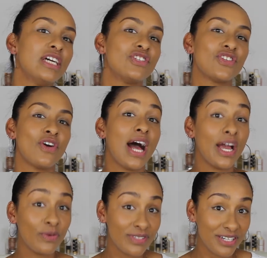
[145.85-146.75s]
So
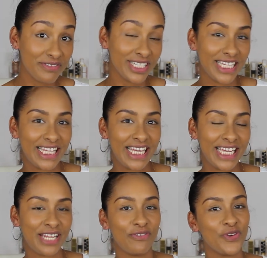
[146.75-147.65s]
I will definitely link
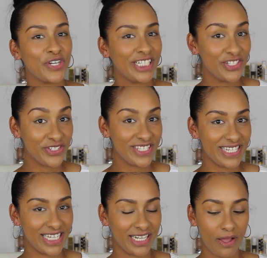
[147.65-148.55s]
it if you are
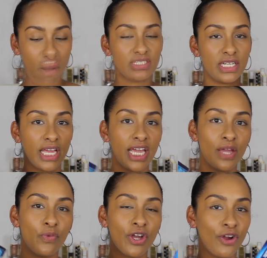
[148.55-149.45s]
interested.
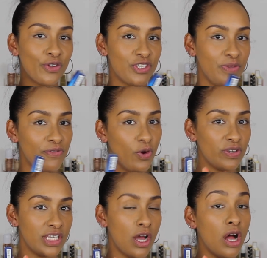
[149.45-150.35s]
Today we are going to be
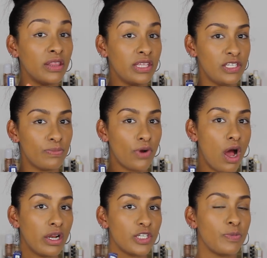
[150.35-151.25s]
focusing on these
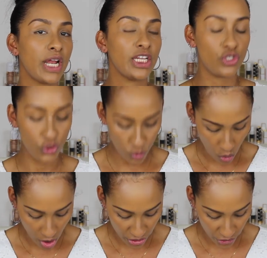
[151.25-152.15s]
products, but I do
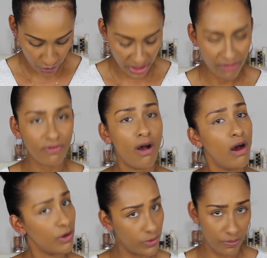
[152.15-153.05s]
want to give
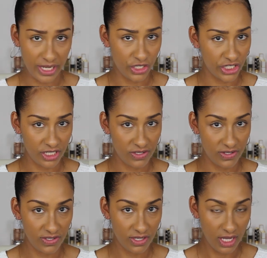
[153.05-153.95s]
honorable
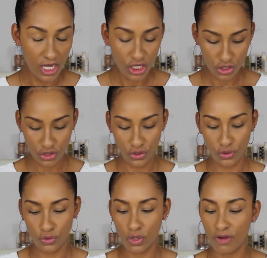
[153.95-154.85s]
mentions
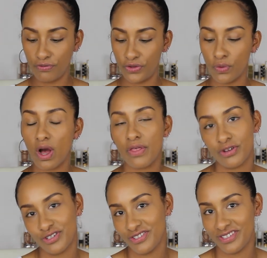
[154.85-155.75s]
to a few
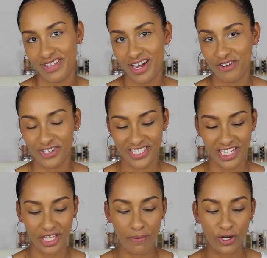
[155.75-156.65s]
others that I
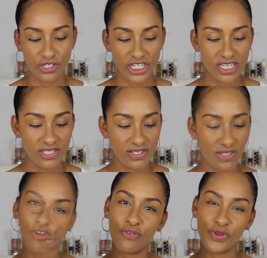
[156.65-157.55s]
recently purchased.
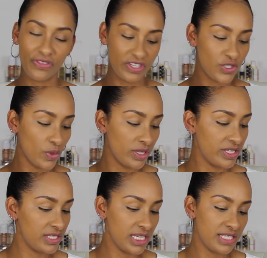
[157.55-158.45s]
Starting off with this one.
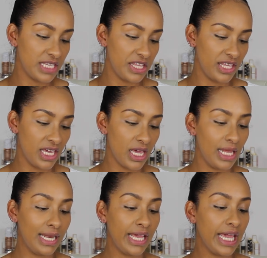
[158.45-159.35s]
This is the
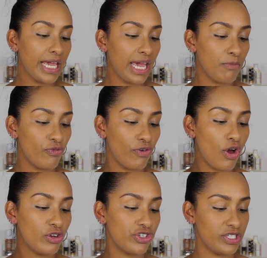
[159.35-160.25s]
Le
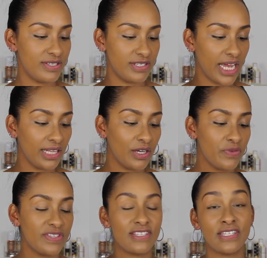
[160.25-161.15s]
Camouflage Stylo.
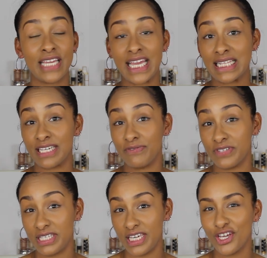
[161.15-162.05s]
This is an
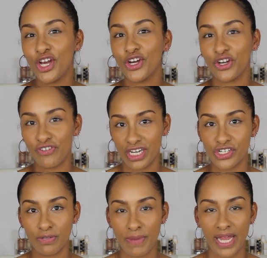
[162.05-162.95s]
anti-fatigue
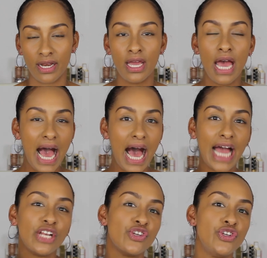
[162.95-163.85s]
correction pen.
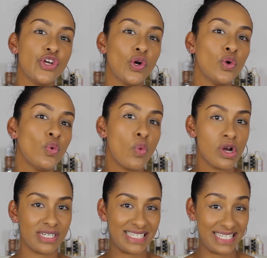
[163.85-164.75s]
I don't
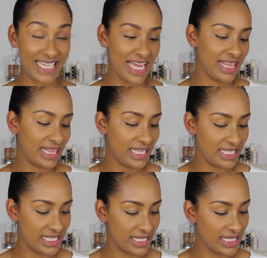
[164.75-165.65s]
want to say that
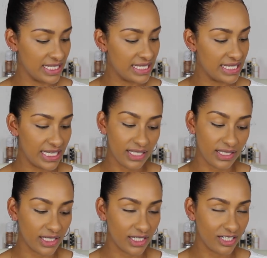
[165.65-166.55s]
this is a
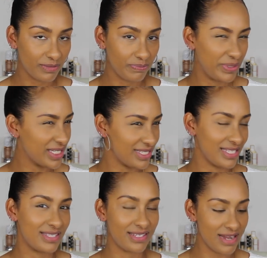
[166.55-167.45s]
concealer because
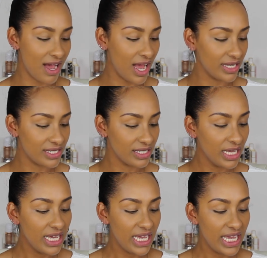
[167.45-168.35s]
it's not.
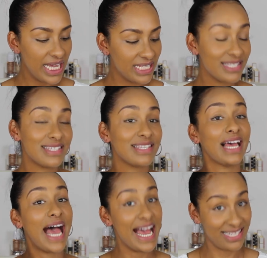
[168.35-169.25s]
It's,
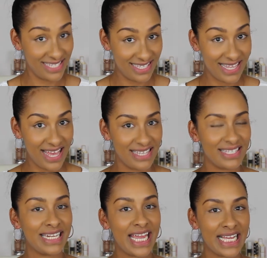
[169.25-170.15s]
as it
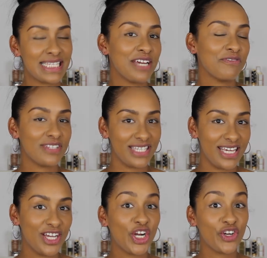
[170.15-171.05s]
says, an
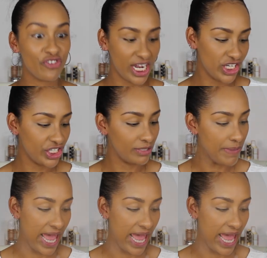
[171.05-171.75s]
anti-fatigue correction